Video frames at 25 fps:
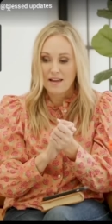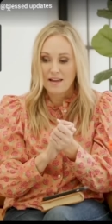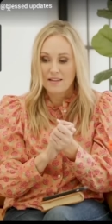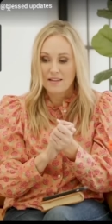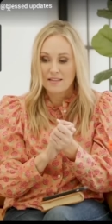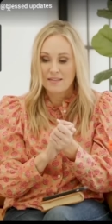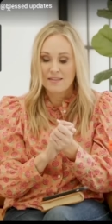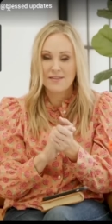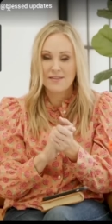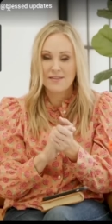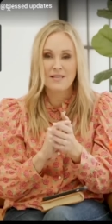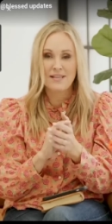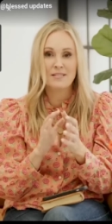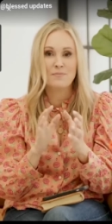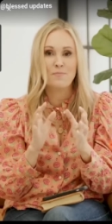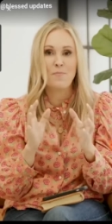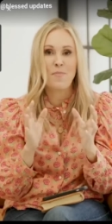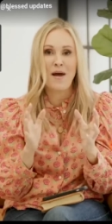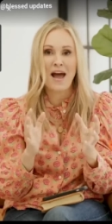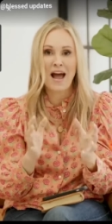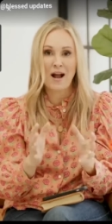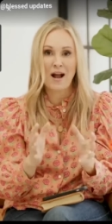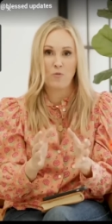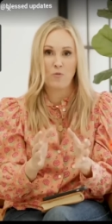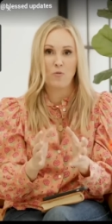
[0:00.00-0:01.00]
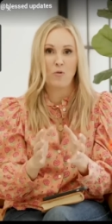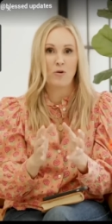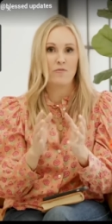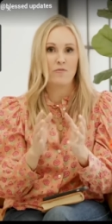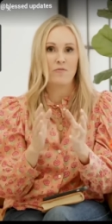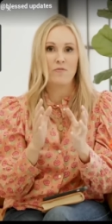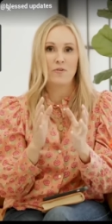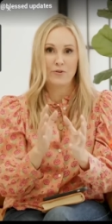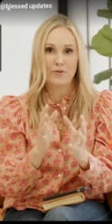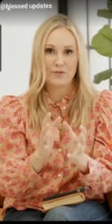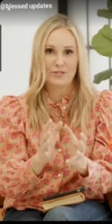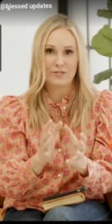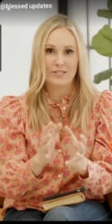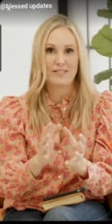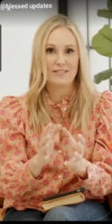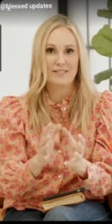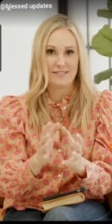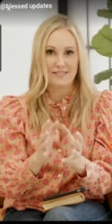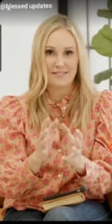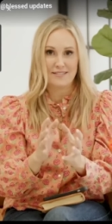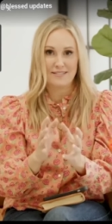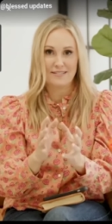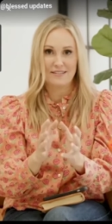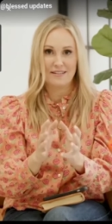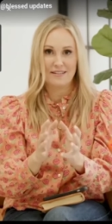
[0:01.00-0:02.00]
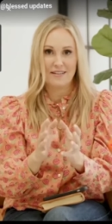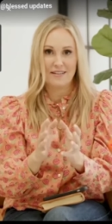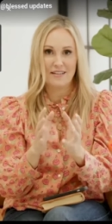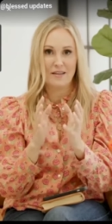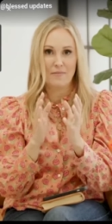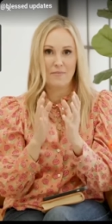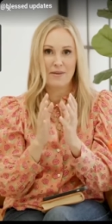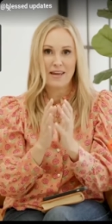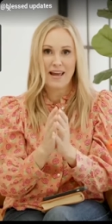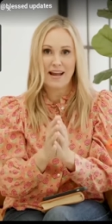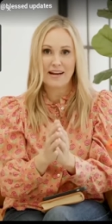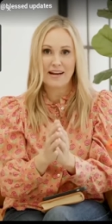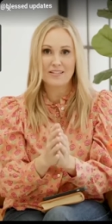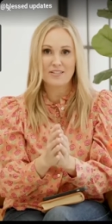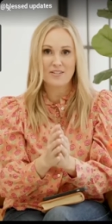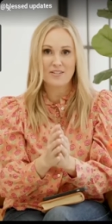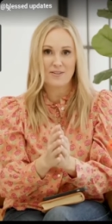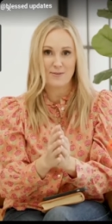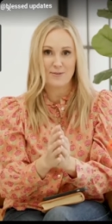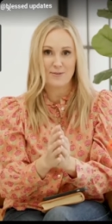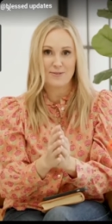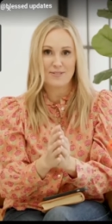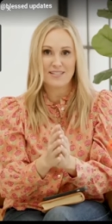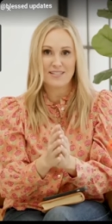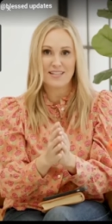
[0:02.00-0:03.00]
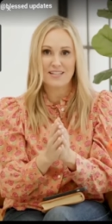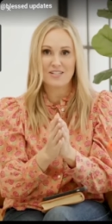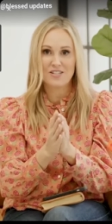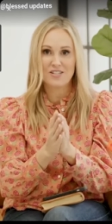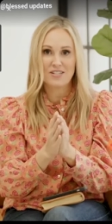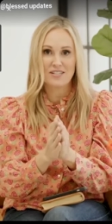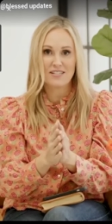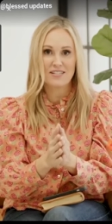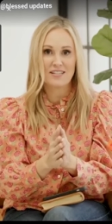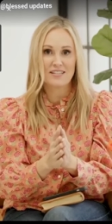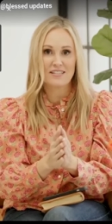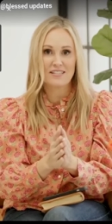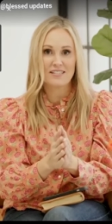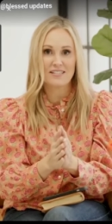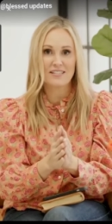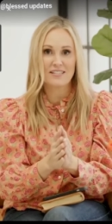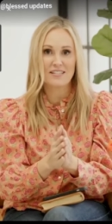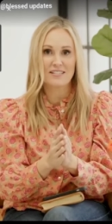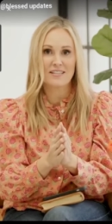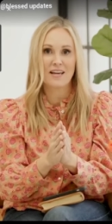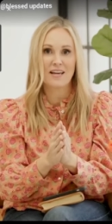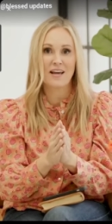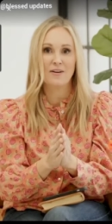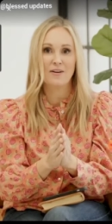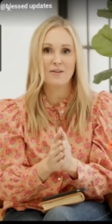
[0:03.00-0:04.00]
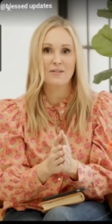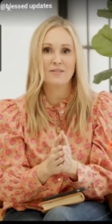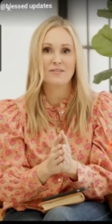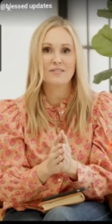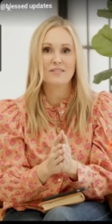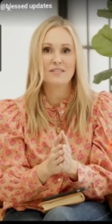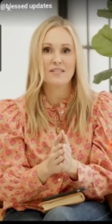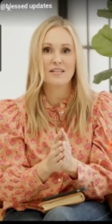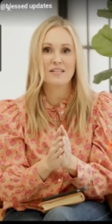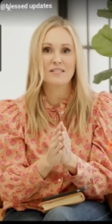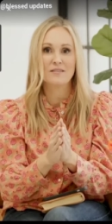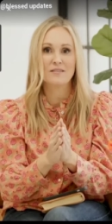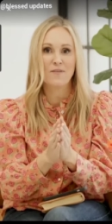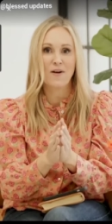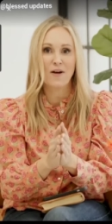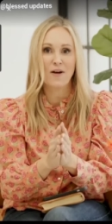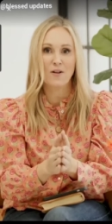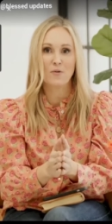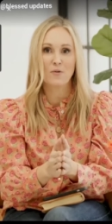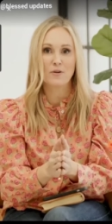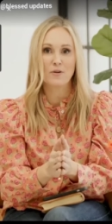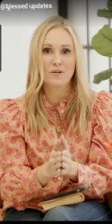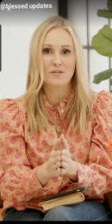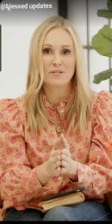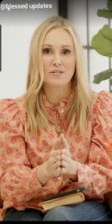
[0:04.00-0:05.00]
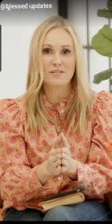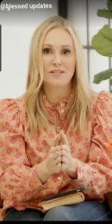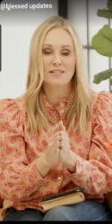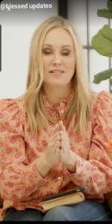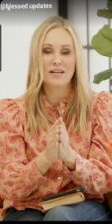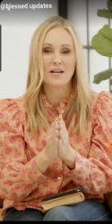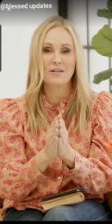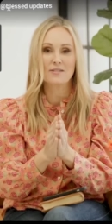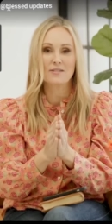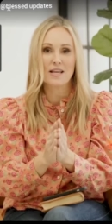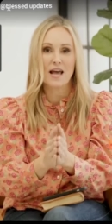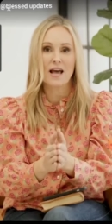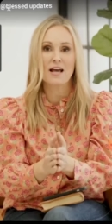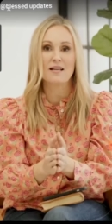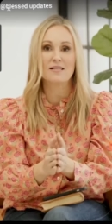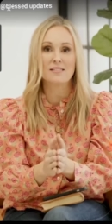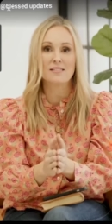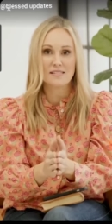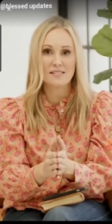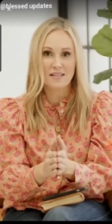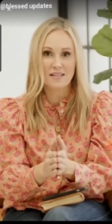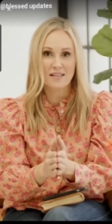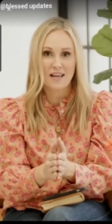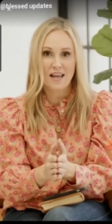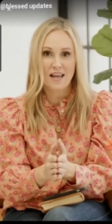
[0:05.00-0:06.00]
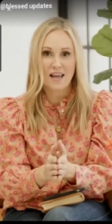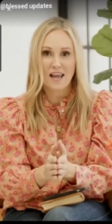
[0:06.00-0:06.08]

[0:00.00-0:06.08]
These backward verses in the Beatitudes that Jesus tells his followers, tells us,